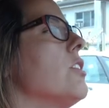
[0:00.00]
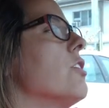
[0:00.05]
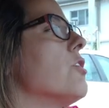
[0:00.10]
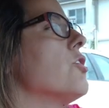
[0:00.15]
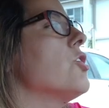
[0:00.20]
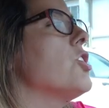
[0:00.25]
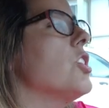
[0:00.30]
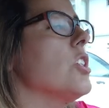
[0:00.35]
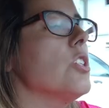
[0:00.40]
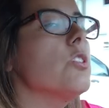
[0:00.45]
you
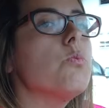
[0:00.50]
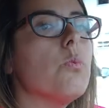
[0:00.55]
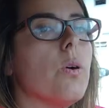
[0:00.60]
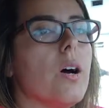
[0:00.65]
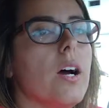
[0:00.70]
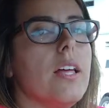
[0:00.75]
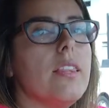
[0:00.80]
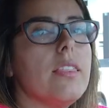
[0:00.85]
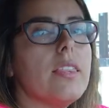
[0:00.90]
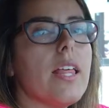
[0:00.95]
know, she's
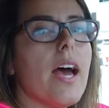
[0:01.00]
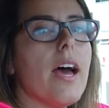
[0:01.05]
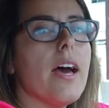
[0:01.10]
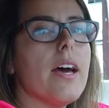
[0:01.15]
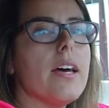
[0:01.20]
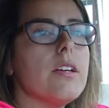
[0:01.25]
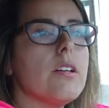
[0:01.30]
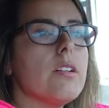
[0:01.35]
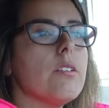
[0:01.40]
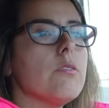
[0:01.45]
one
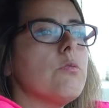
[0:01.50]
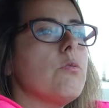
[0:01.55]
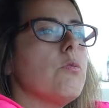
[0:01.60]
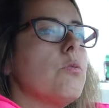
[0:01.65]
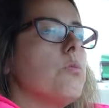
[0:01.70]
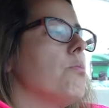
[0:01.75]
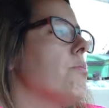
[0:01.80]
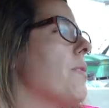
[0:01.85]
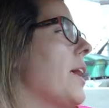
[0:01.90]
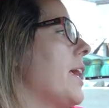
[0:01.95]
that
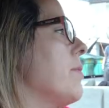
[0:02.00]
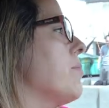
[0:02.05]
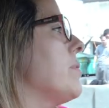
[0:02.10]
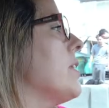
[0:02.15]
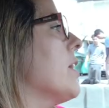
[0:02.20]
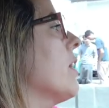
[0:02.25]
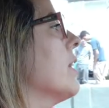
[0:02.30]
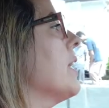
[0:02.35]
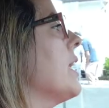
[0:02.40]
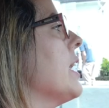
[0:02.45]
may
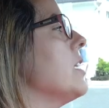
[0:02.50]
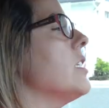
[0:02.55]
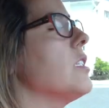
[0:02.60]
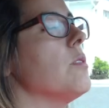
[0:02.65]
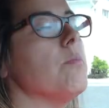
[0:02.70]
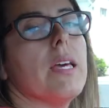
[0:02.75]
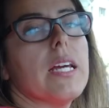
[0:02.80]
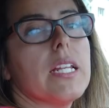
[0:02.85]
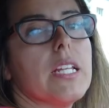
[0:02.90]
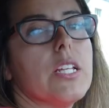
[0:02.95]
be on
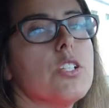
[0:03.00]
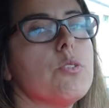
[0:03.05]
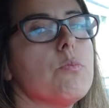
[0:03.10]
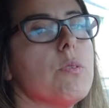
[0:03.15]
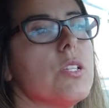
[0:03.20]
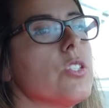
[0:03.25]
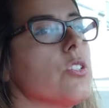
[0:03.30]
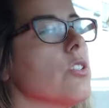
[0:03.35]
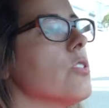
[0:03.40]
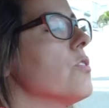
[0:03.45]
case
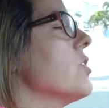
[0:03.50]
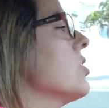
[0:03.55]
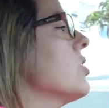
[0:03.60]
management